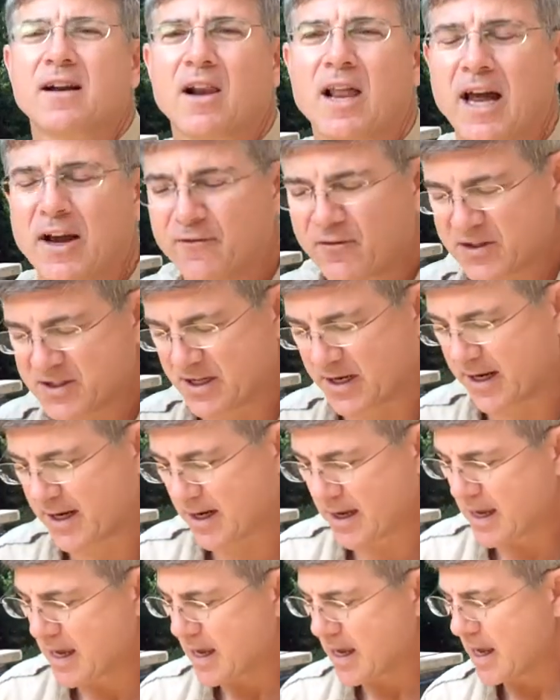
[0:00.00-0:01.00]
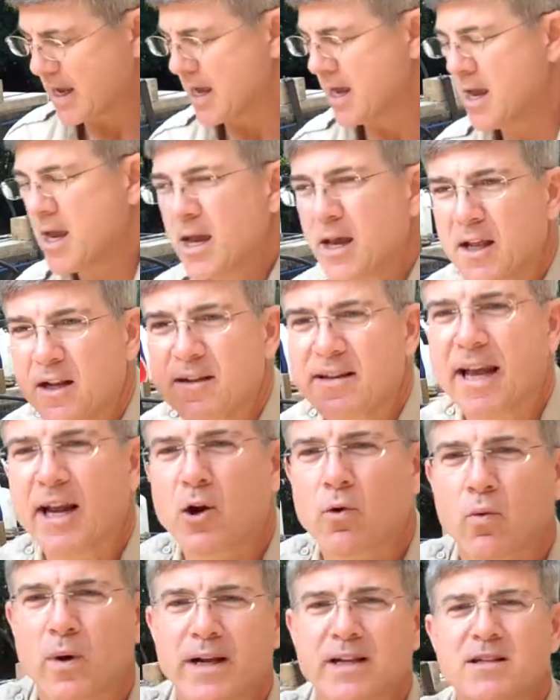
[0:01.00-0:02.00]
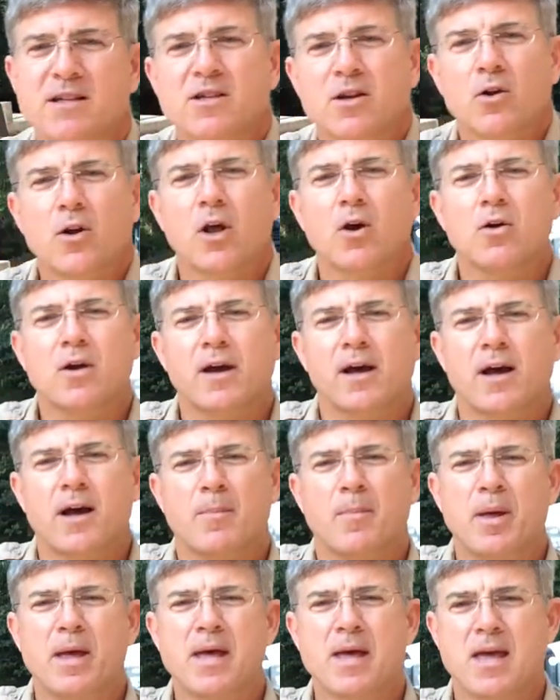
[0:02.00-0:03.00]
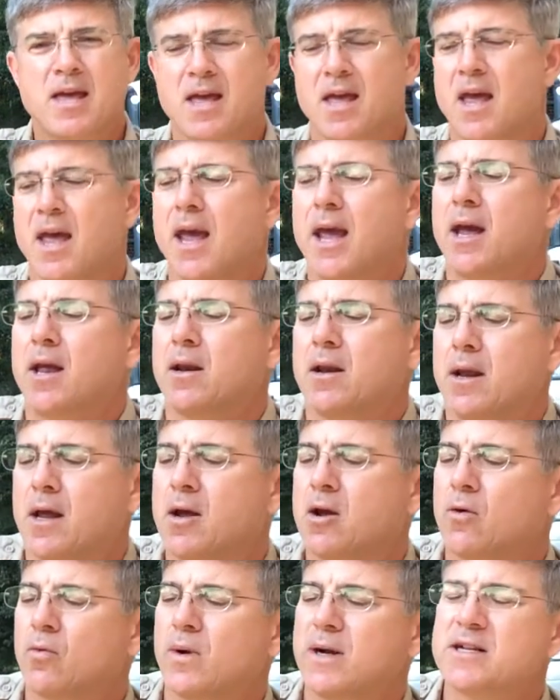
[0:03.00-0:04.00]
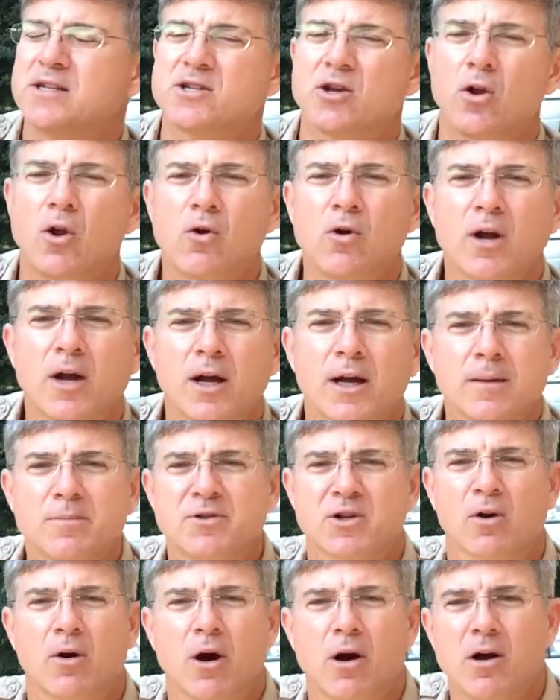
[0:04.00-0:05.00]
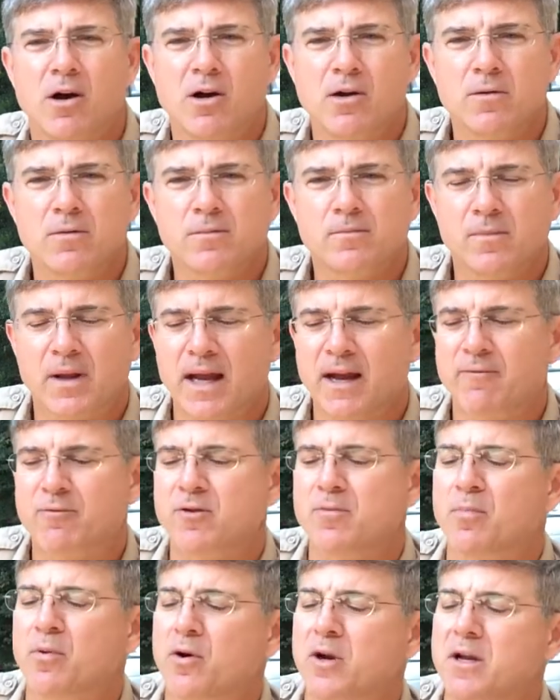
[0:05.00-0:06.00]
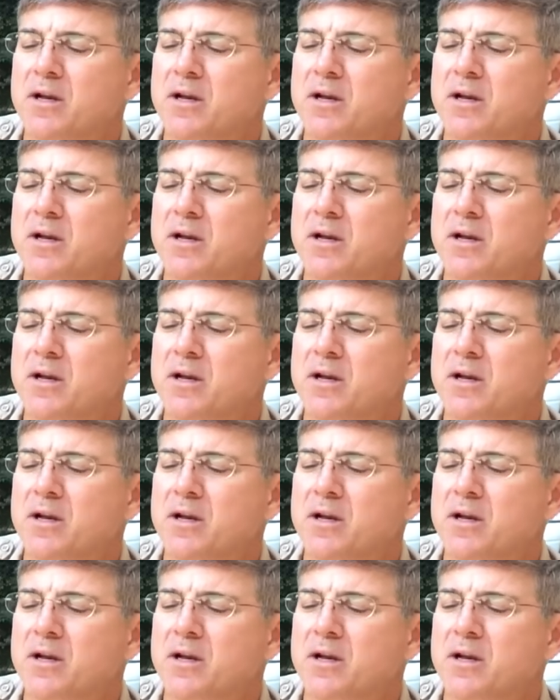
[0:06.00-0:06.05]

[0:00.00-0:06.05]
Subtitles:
glyphosate. Take a red Solo cup. And red Solo cups have some